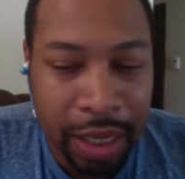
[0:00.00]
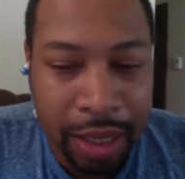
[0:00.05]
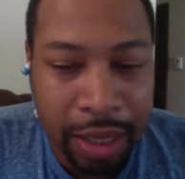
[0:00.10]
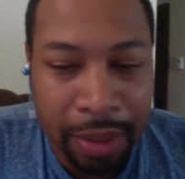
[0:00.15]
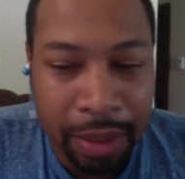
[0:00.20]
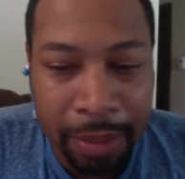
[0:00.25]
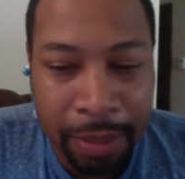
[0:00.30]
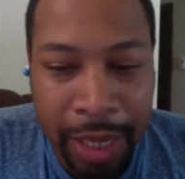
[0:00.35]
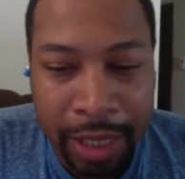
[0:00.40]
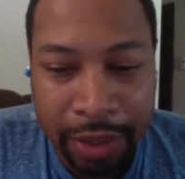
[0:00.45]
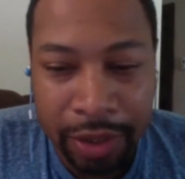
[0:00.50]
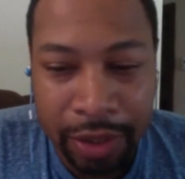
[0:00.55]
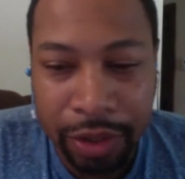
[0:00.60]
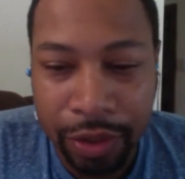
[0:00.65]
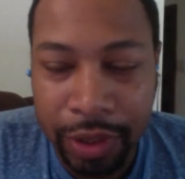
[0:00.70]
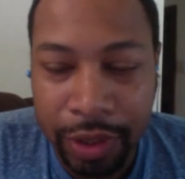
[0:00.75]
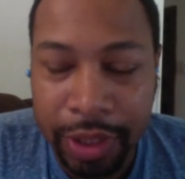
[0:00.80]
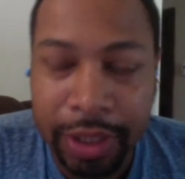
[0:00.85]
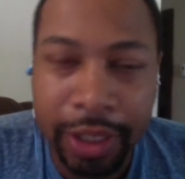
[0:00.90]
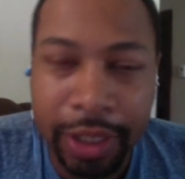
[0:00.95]
my
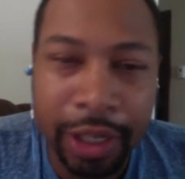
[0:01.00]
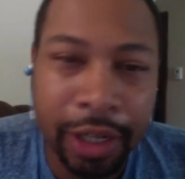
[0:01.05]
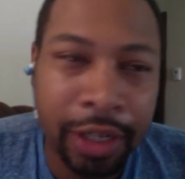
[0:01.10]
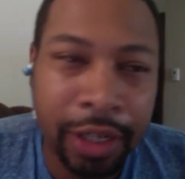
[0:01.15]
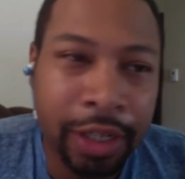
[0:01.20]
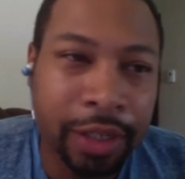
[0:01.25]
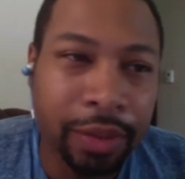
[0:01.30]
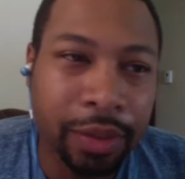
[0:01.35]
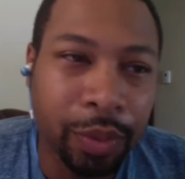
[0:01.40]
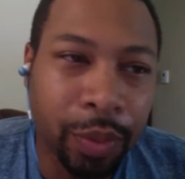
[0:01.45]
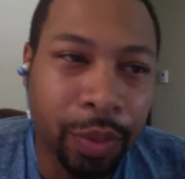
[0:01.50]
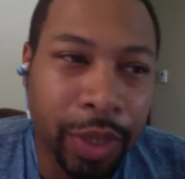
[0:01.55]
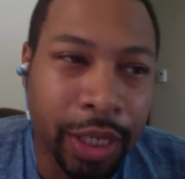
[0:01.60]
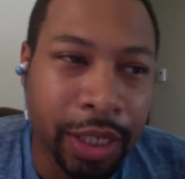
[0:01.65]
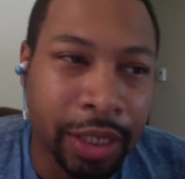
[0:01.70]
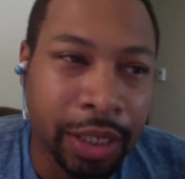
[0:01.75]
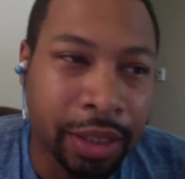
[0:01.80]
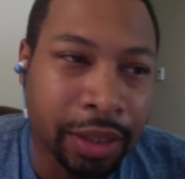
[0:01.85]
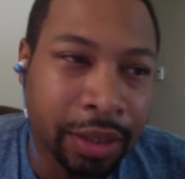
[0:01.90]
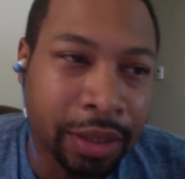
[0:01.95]
story started
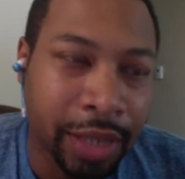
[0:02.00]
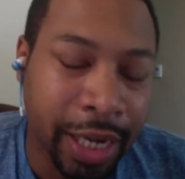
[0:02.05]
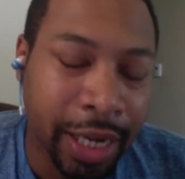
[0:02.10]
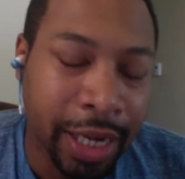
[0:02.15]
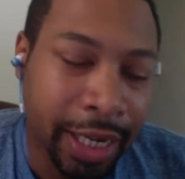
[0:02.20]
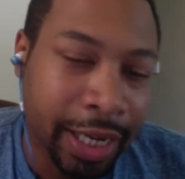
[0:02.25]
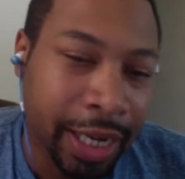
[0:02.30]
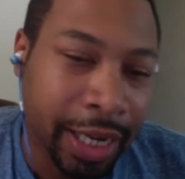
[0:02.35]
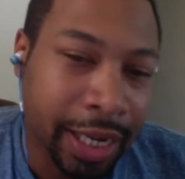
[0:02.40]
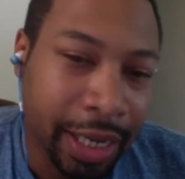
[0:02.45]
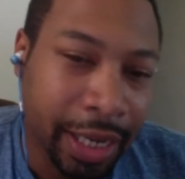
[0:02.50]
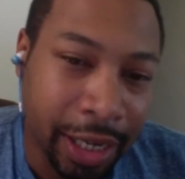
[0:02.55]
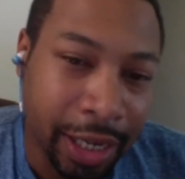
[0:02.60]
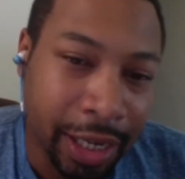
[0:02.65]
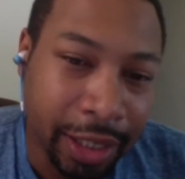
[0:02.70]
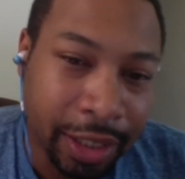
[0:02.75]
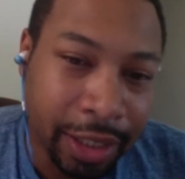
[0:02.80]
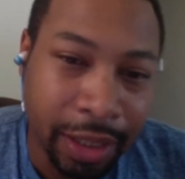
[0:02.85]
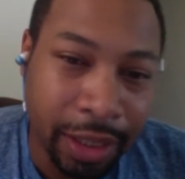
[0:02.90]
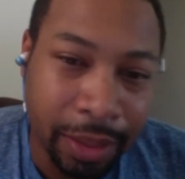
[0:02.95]
when I had got
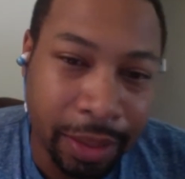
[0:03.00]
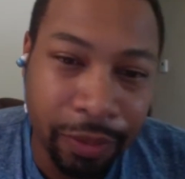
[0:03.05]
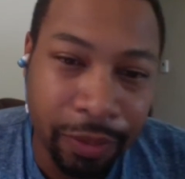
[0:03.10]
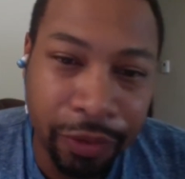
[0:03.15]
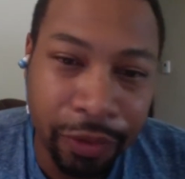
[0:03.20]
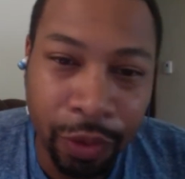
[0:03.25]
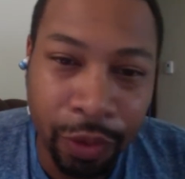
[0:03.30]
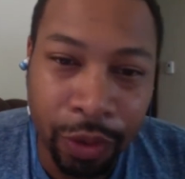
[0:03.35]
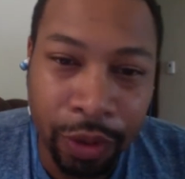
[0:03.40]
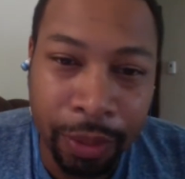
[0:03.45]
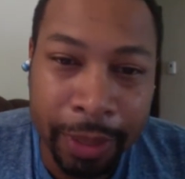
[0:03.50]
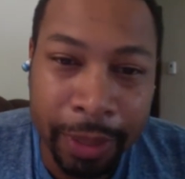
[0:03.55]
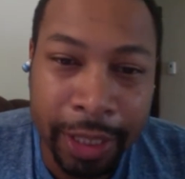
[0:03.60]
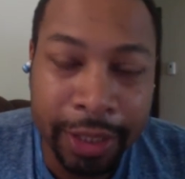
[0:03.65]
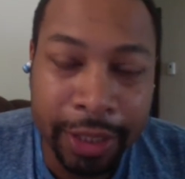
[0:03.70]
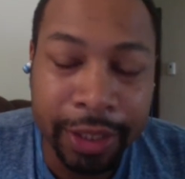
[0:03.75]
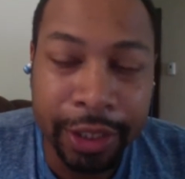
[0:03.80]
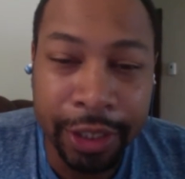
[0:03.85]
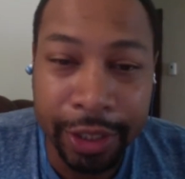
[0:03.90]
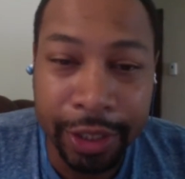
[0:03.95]
locked up for my
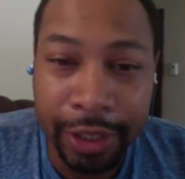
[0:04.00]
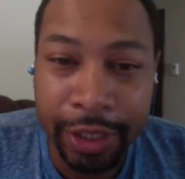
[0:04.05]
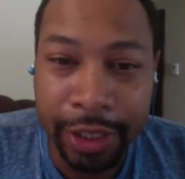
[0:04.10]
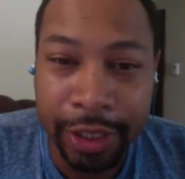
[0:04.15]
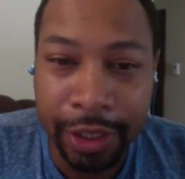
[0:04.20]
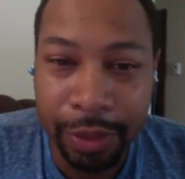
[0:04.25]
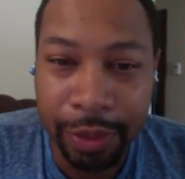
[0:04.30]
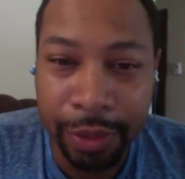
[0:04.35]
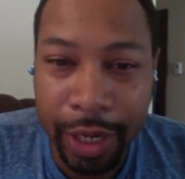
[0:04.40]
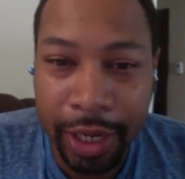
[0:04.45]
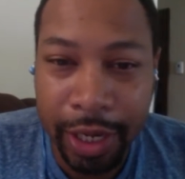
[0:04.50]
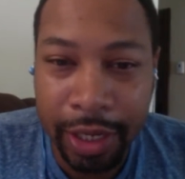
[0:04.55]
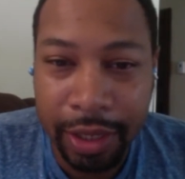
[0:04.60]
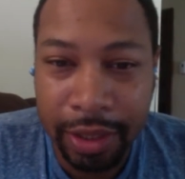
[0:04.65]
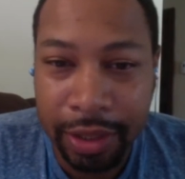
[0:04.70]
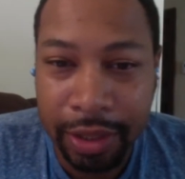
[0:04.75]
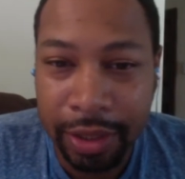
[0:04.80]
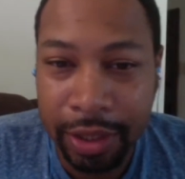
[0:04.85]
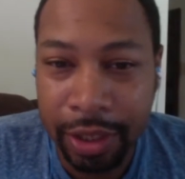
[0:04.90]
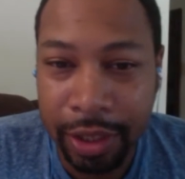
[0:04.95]
third DUI.
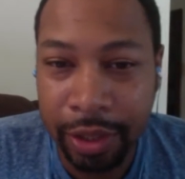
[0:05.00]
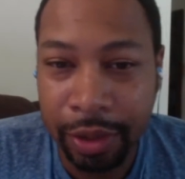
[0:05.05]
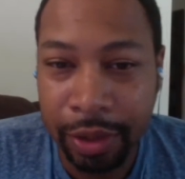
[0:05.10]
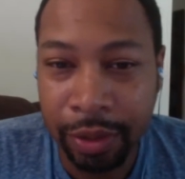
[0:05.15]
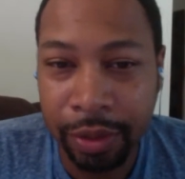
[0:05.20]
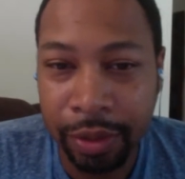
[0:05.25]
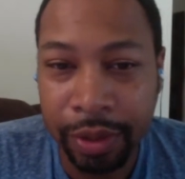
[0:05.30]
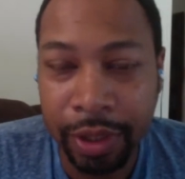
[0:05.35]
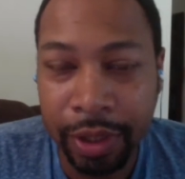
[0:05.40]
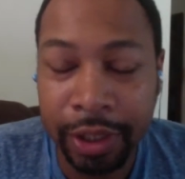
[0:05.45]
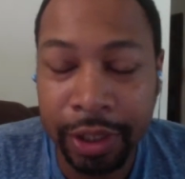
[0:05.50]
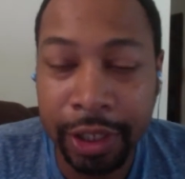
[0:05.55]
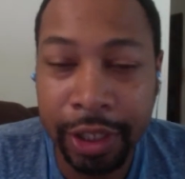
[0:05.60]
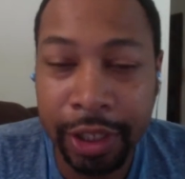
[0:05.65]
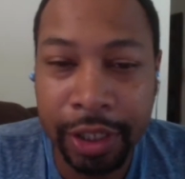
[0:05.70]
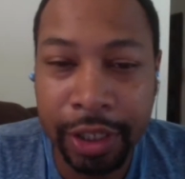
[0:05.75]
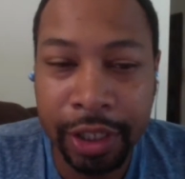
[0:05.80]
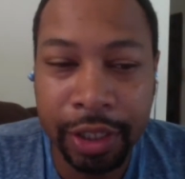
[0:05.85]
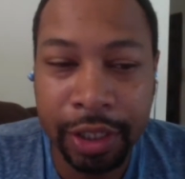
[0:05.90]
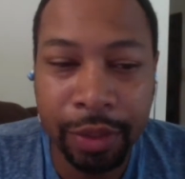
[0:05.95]
So a
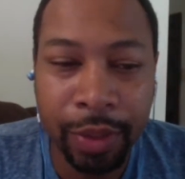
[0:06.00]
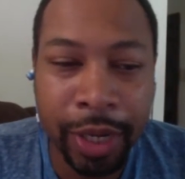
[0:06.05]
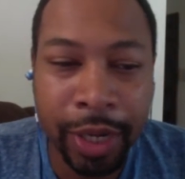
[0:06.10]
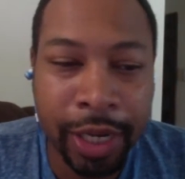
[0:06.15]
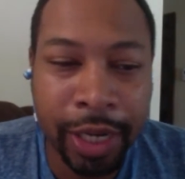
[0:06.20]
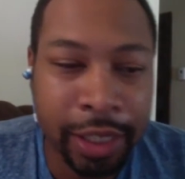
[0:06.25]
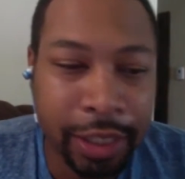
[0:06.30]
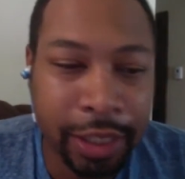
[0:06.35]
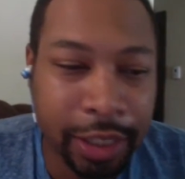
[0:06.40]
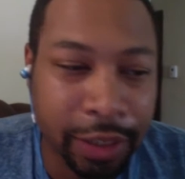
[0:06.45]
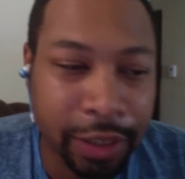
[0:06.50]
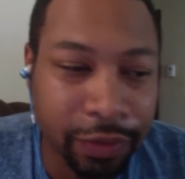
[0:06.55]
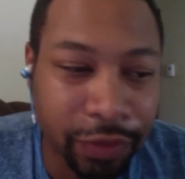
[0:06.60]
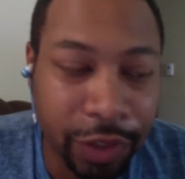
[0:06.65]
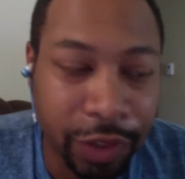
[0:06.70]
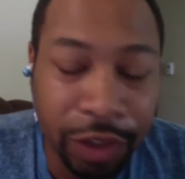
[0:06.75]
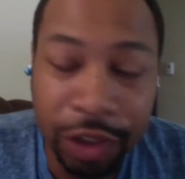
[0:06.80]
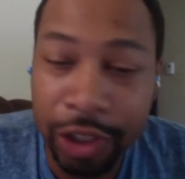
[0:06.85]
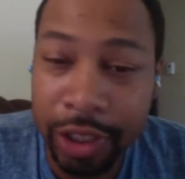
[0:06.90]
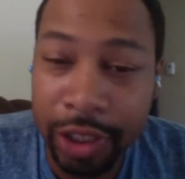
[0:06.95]
third DUI in
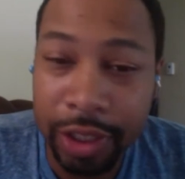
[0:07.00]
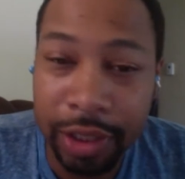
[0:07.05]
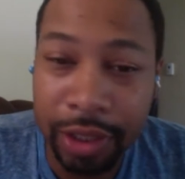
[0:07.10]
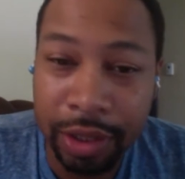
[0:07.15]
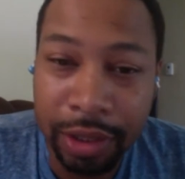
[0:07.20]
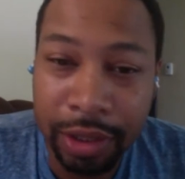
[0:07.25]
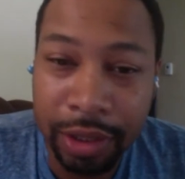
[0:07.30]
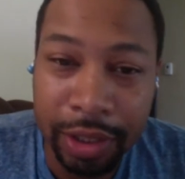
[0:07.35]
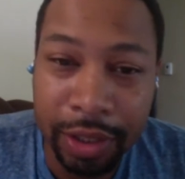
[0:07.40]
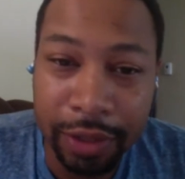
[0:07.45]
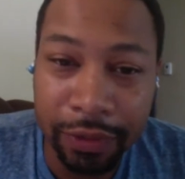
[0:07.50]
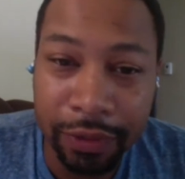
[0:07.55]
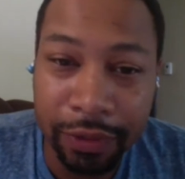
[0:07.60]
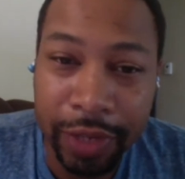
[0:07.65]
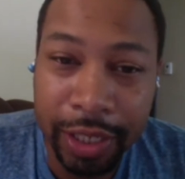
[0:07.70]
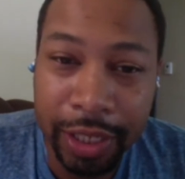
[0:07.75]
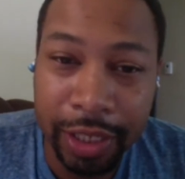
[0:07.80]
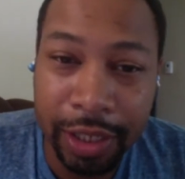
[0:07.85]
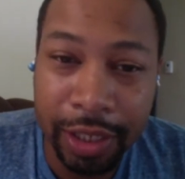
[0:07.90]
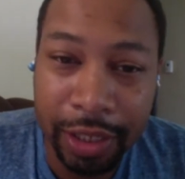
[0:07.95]
Virginia is a
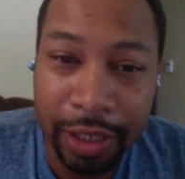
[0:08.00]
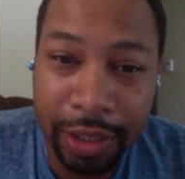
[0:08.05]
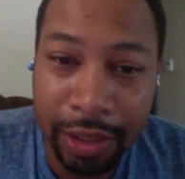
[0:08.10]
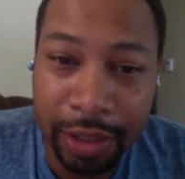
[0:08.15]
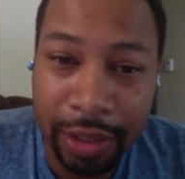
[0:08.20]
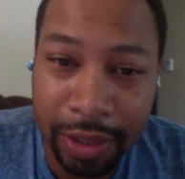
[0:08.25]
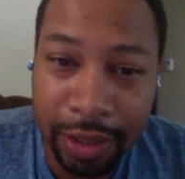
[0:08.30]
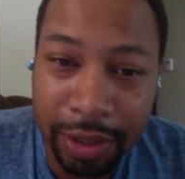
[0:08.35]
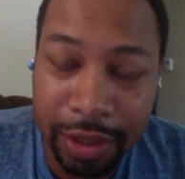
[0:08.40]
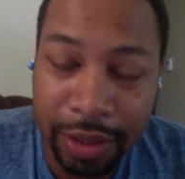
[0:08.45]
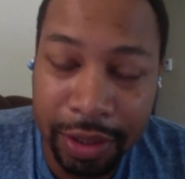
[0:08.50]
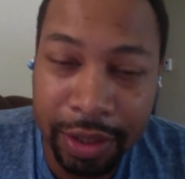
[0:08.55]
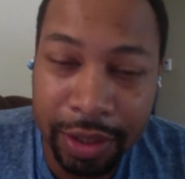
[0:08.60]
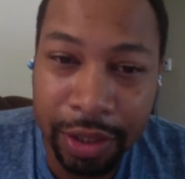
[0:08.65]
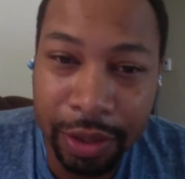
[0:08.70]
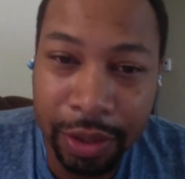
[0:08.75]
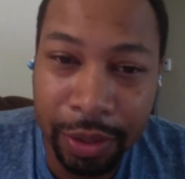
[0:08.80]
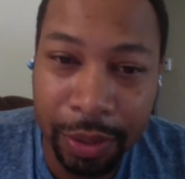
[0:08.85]
felony. So